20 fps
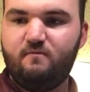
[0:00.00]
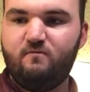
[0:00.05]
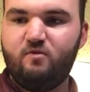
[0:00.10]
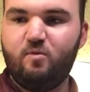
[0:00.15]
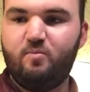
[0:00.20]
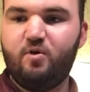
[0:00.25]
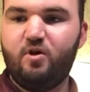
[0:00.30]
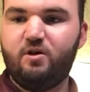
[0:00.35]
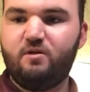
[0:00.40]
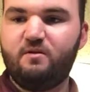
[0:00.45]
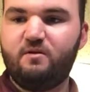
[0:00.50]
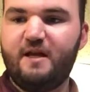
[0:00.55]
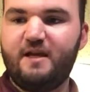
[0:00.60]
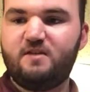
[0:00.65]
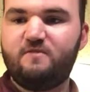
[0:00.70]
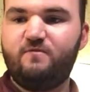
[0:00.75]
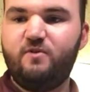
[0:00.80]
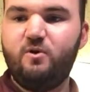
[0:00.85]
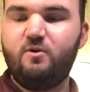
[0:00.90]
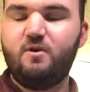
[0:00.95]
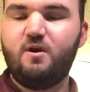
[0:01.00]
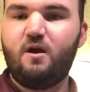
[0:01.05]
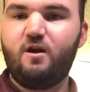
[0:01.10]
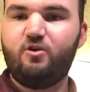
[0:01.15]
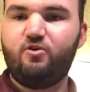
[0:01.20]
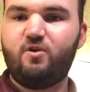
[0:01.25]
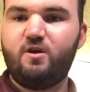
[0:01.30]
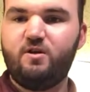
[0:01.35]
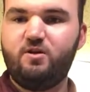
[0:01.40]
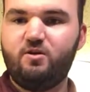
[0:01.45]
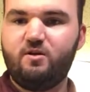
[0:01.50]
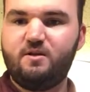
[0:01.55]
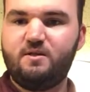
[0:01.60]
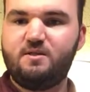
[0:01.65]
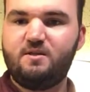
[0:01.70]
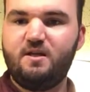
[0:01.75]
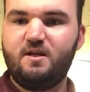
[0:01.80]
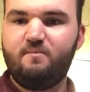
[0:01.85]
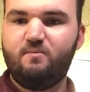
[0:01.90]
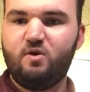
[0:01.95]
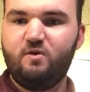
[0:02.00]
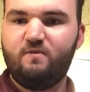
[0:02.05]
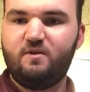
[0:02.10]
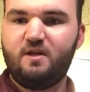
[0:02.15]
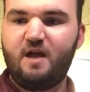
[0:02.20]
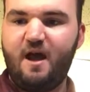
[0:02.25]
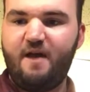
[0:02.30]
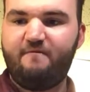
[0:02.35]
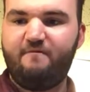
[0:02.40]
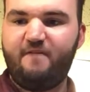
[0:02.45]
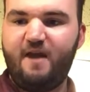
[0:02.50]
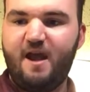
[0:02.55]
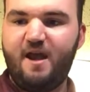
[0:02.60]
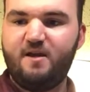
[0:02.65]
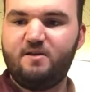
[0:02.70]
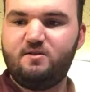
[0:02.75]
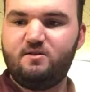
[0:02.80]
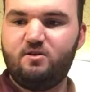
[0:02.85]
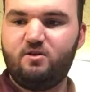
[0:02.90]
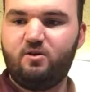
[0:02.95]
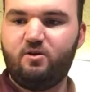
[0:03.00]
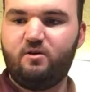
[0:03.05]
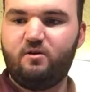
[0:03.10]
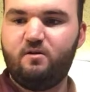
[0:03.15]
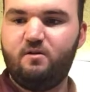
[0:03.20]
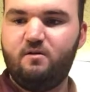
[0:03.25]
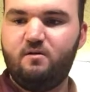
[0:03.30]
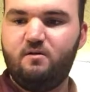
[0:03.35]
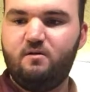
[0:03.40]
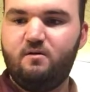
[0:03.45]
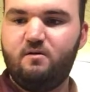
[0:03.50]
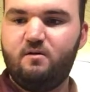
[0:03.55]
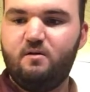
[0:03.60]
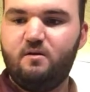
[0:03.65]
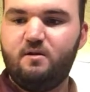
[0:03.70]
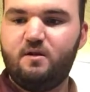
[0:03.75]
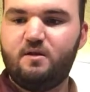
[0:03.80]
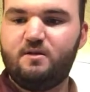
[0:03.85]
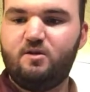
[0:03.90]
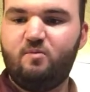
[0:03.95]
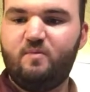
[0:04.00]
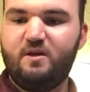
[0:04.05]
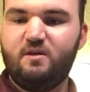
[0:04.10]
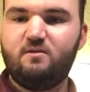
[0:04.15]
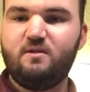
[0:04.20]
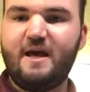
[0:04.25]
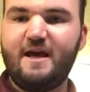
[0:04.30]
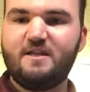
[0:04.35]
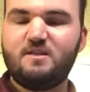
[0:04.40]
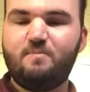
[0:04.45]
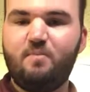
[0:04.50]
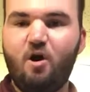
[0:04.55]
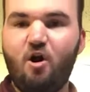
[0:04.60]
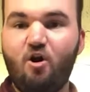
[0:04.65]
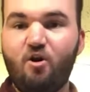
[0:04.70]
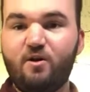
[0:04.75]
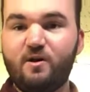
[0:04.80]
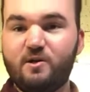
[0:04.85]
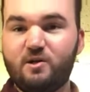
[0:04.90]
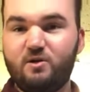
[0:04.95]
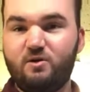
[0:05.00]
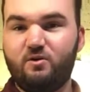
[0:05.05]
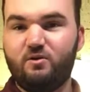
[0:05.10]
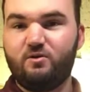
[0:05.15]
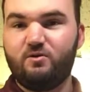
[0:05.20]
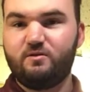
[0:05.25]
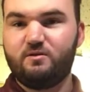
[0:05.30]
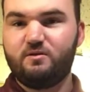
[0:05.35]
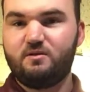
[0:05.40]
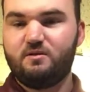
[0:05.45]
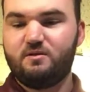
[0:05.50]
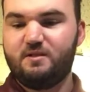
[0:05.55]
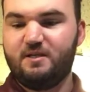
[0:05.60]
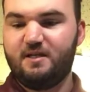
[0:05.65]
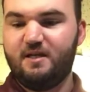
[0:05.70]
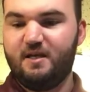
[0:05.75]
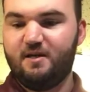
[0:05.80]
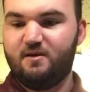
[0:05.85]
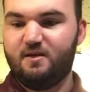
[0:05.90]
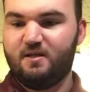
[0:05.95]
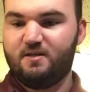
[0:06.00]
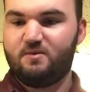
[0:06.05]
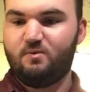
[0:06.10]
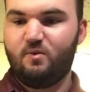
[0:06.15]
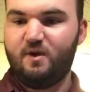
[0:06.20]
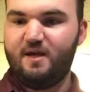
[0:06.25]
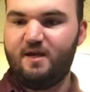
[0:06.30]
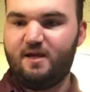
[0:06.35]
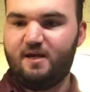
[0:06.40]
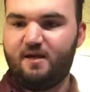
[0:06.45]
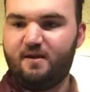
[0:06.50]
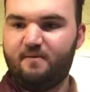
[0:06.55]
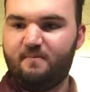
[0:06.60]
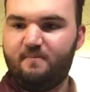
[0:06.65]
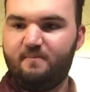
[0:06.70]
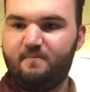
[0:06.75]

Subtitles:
If you put less food color in, you can see it move a lot faster because there'll be less particles to get in its way.